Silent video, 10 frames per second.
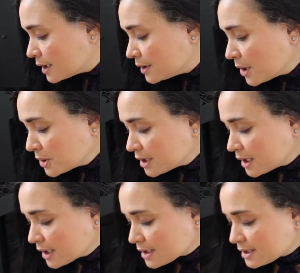Now the
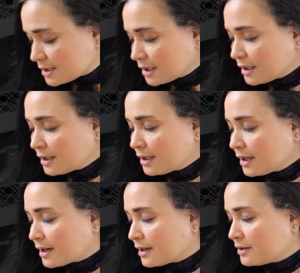next thing
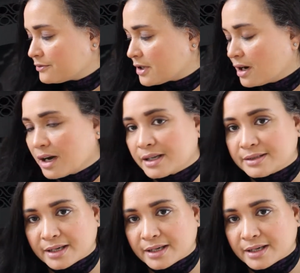I got,